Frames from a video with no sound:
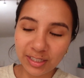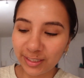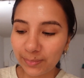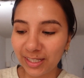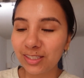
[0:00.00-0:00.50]

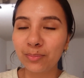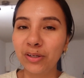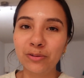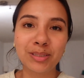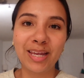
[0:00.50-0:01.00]
just because the
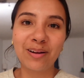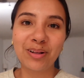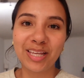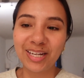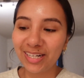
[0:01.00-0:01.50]
book was getting
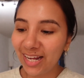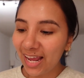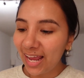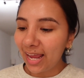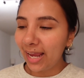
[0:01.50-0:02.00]
really good.
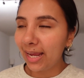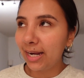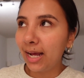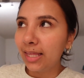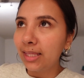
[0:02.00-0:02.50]

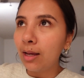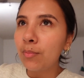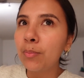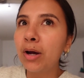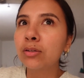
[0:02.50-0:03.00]
And I think I'm
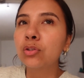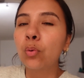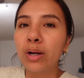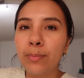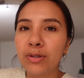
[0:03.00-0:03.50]
about
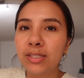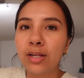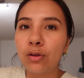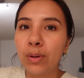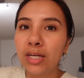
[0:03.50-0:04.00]
20%
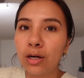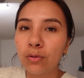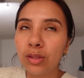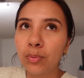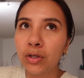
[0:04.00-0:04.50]
of the way done
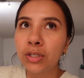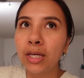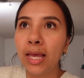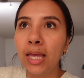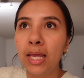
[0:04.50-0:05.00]
with the book
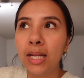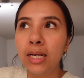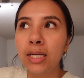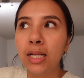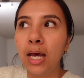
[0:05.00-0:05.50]

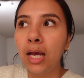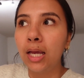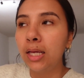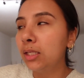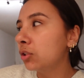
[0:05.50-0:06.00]
and
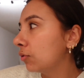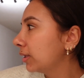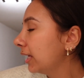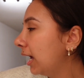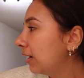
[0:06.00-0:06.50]
I don't
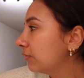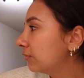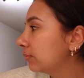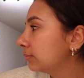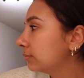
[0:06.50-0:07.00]
really
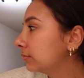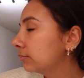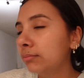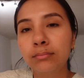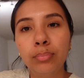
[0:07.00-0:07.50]
have
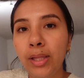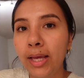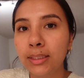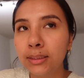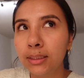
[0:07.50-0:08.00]

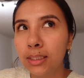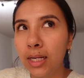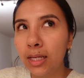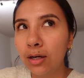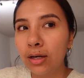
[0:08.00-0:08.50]
plans
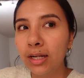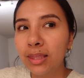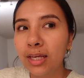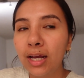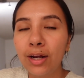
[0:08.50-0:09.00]
tonight or
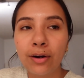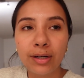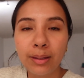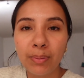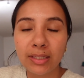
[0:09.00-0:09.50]
anything. I
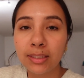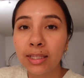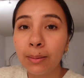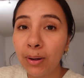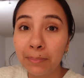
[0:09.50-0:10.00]
already
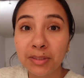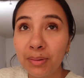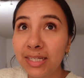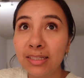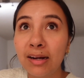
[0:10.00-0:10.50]
basically prepped
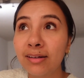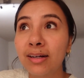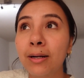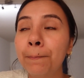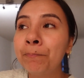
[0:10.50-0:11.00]
my entire
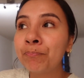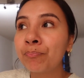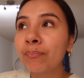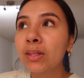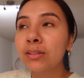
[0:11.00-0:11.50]
dinner.
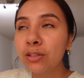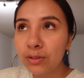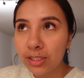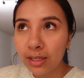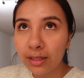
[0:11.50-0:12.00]
So
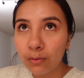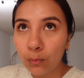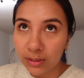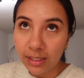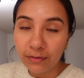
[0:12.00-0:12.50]
once I
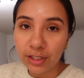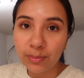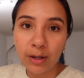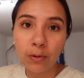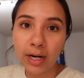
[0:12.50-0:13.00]
once I finish
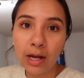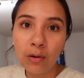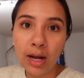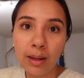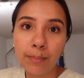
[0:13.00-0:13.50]
my
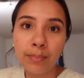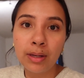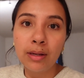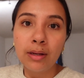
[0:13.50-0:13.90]
workout, I'm